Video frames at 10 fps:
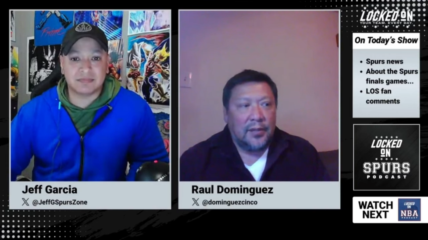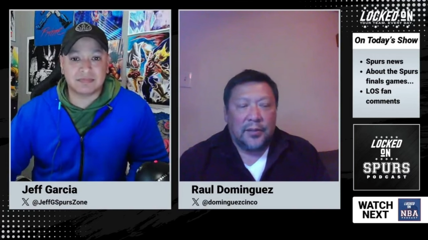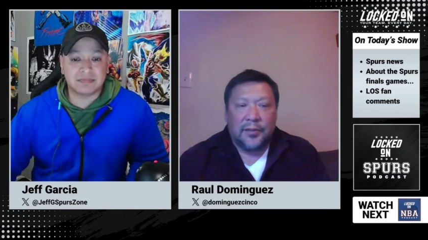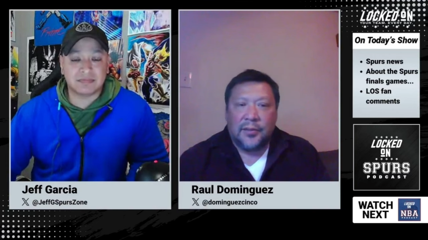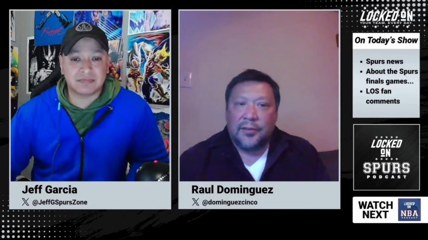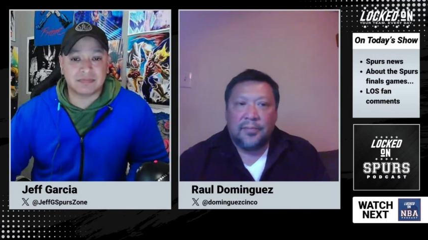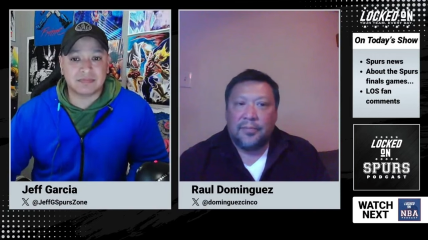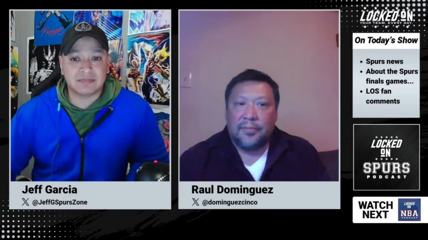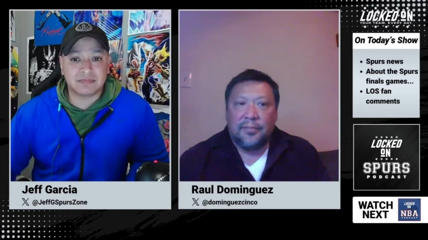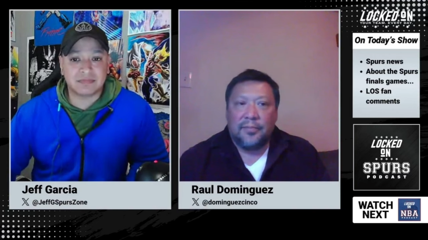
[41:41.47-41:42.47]
Speaker 1: you know, just
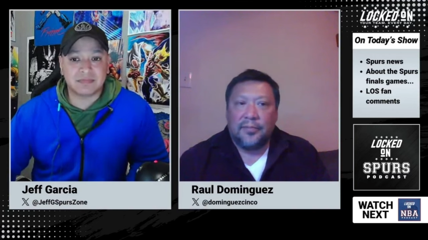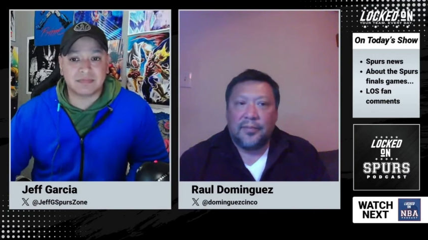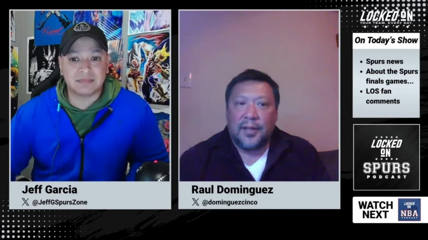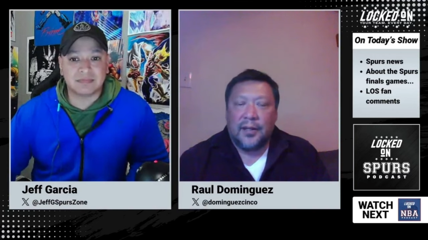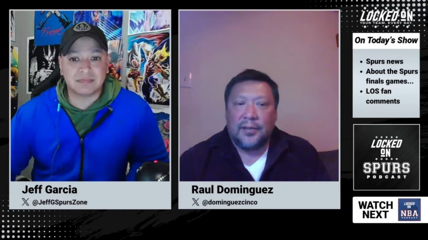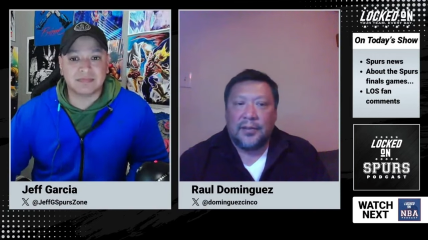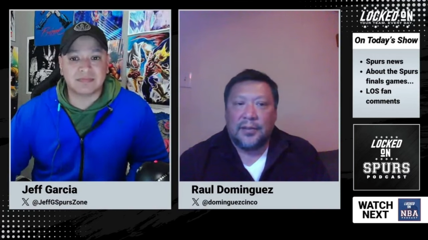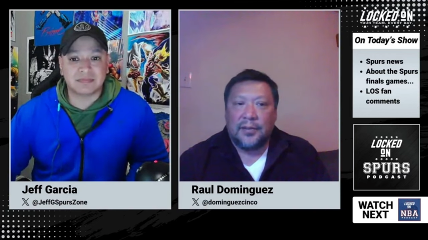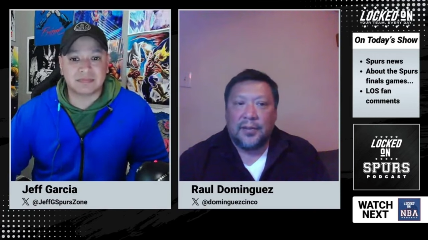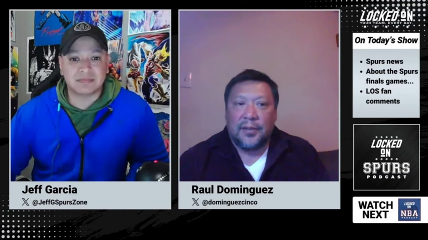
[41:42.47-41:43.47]
kind of just
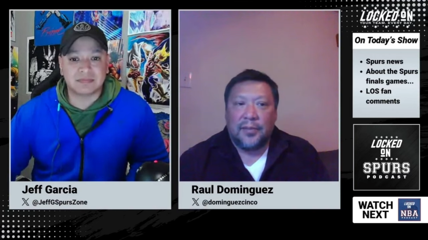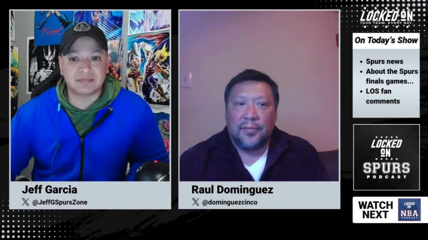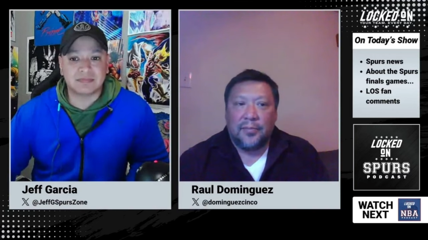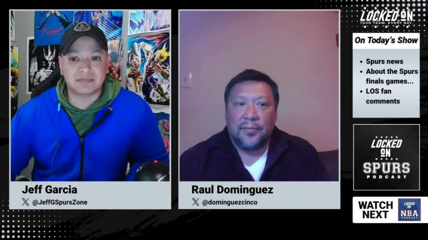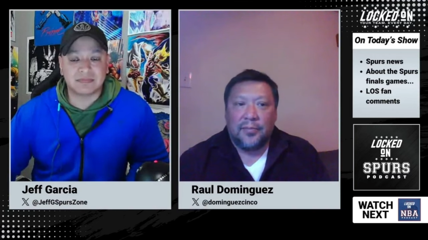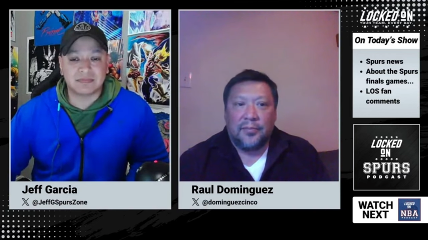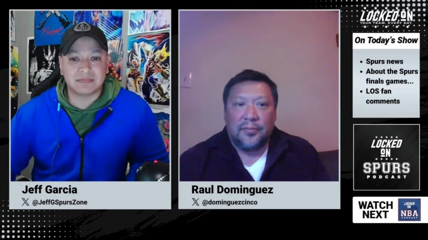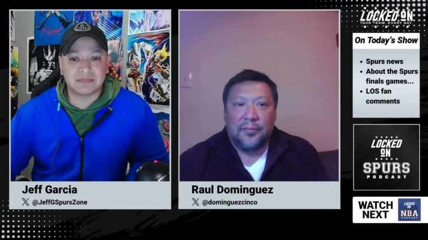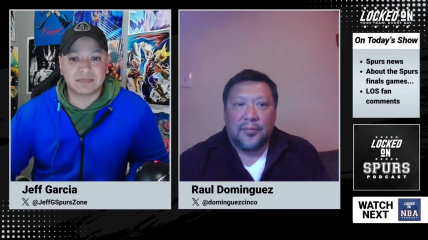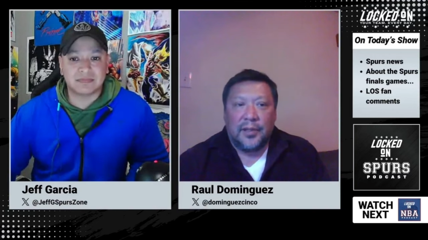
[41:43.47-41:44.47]
uh, um,
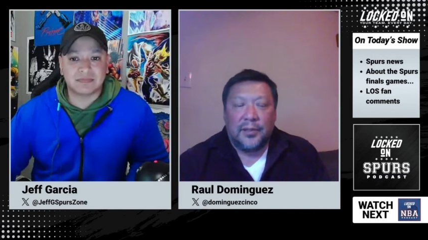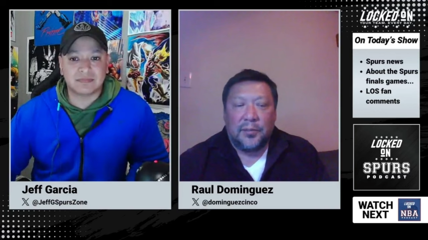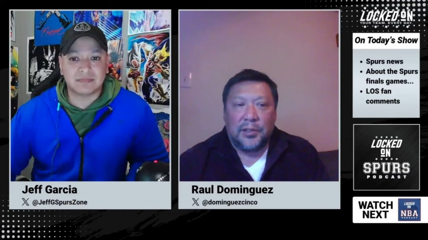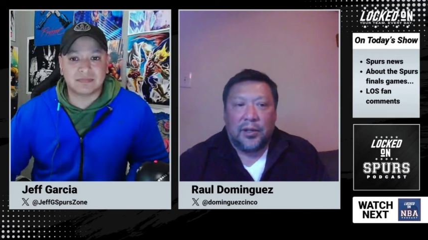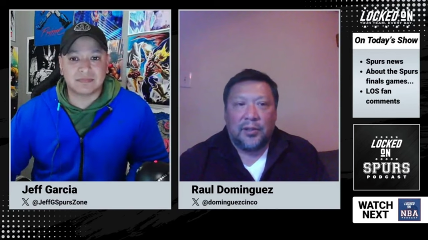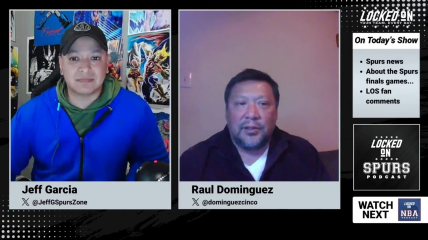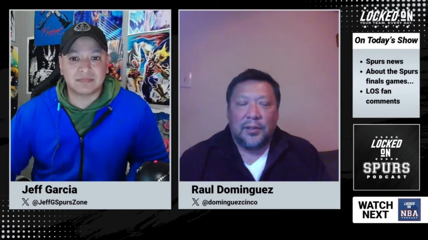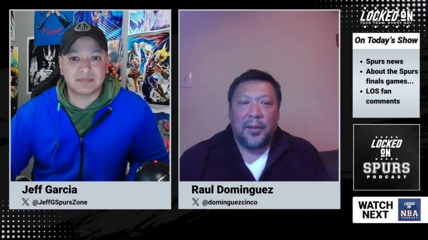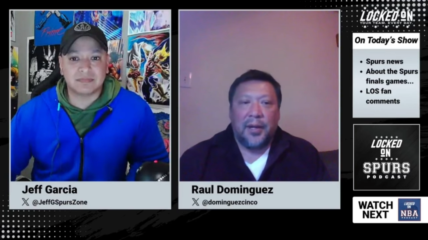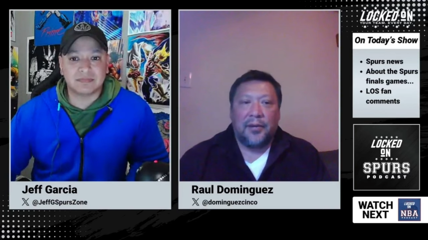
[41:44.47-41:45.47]
gets recharging the
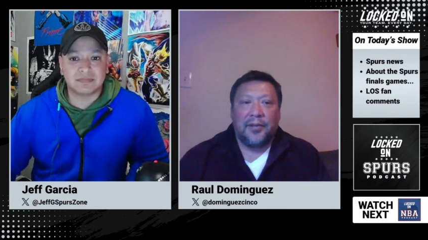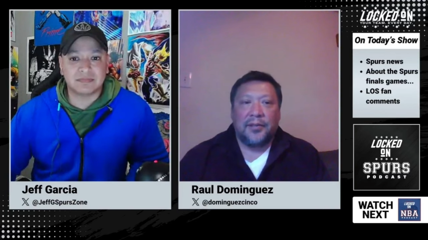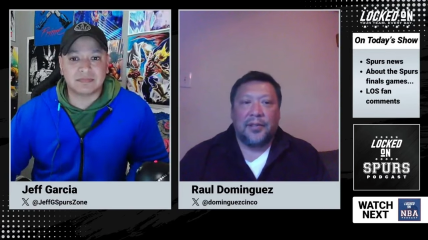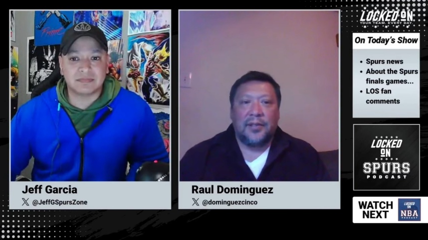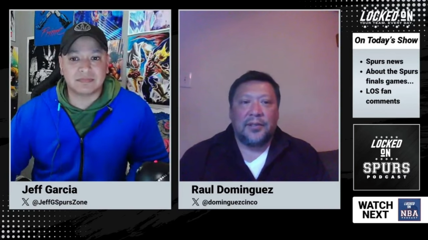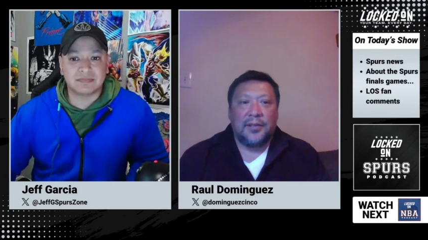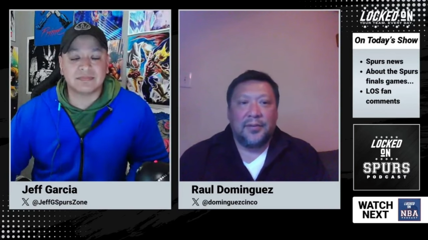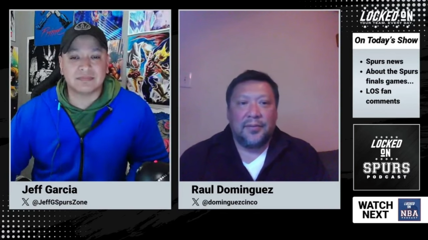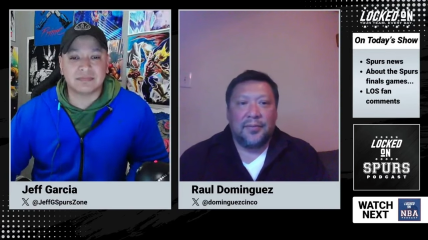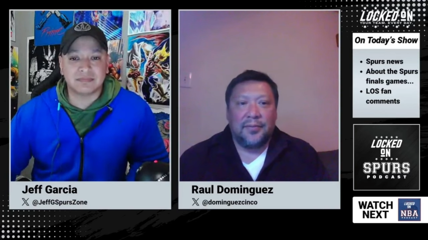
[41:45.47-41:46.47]
batteries, I guess. So,
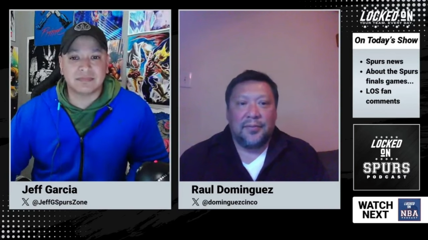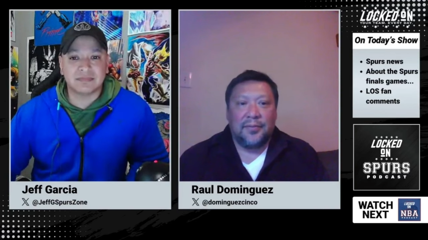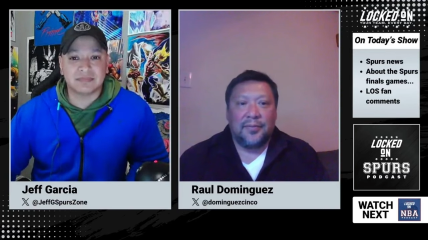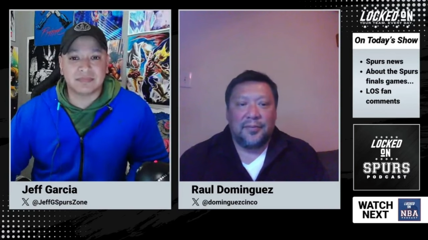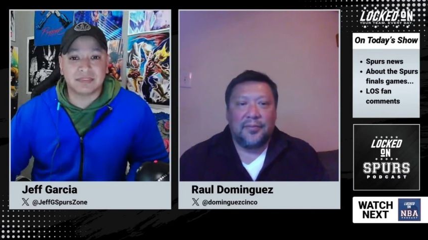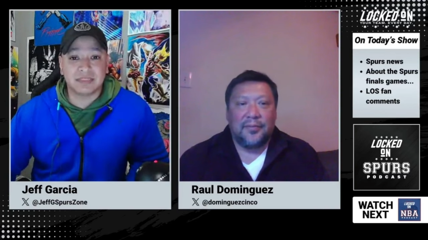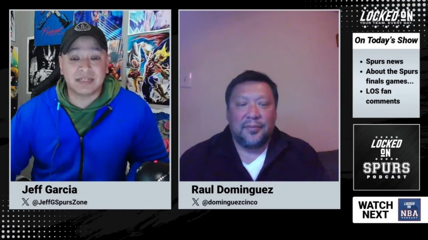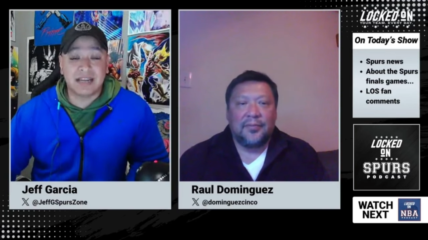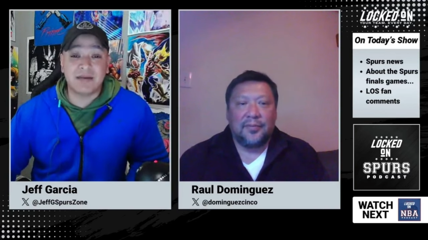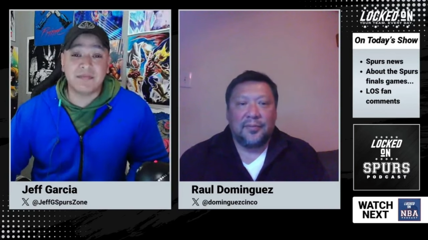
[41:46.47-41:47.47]

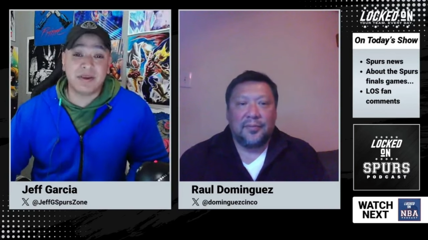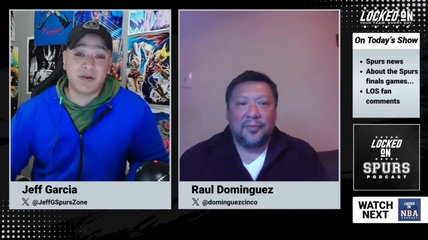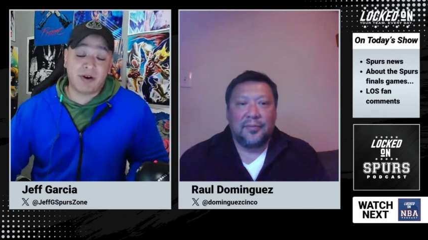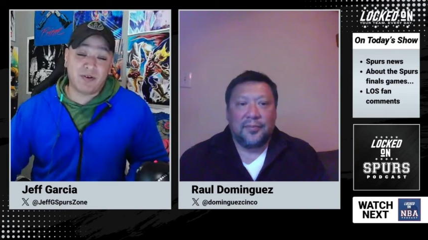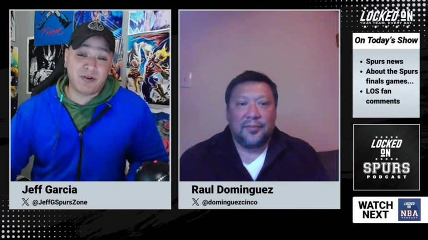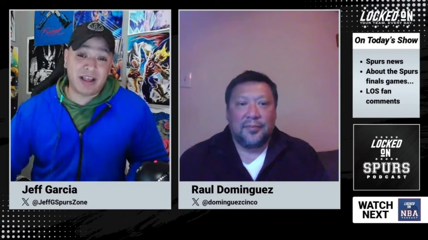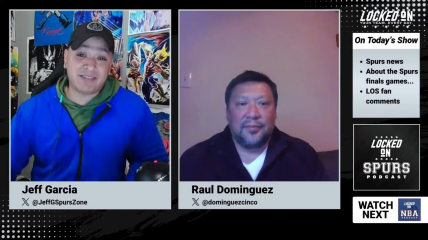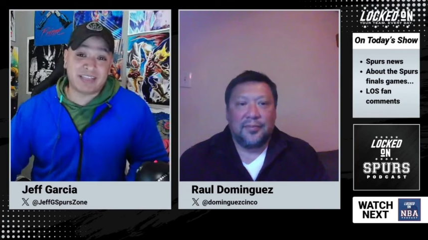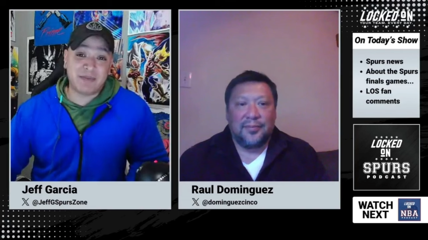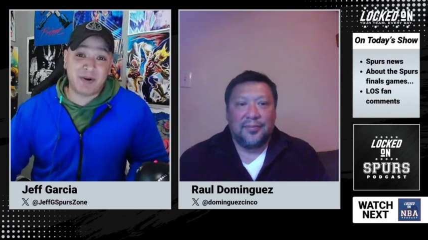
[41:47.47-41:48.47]
Speaker 2: not me, Ro. I have
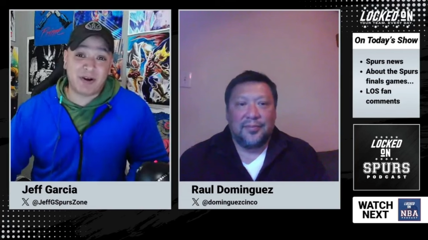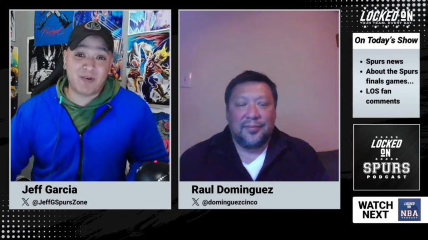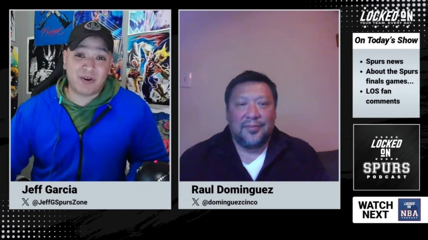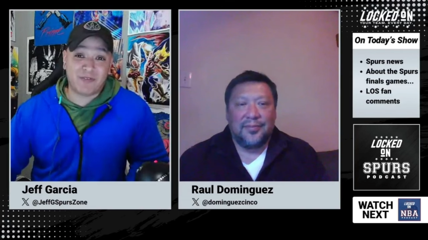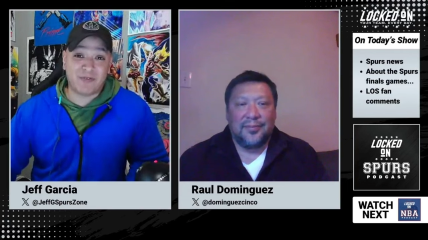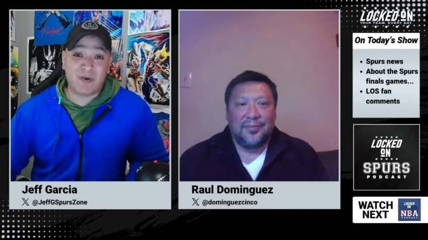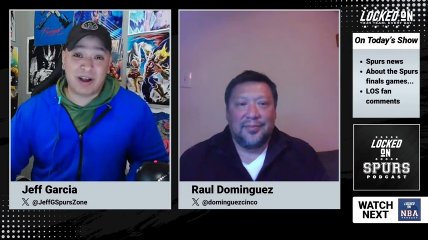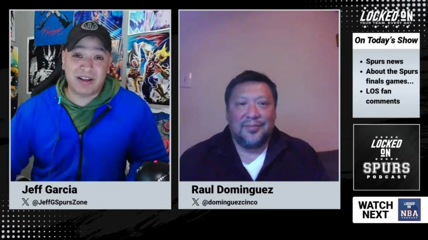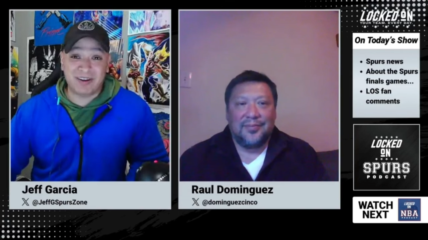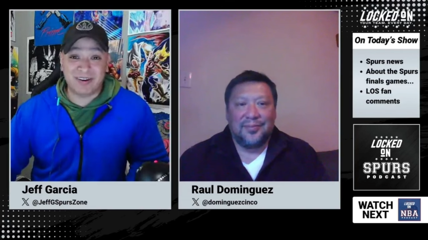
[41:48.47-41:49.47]
to keep on going for a
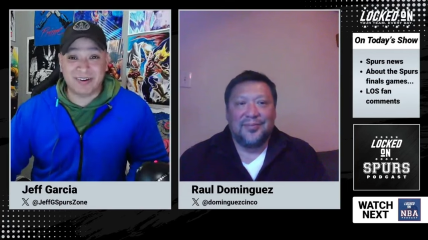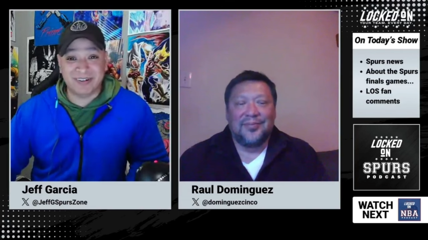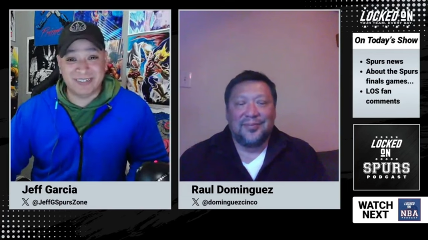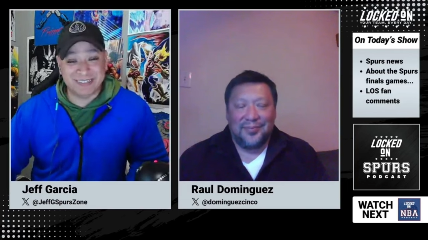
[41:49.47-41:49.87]
while longer.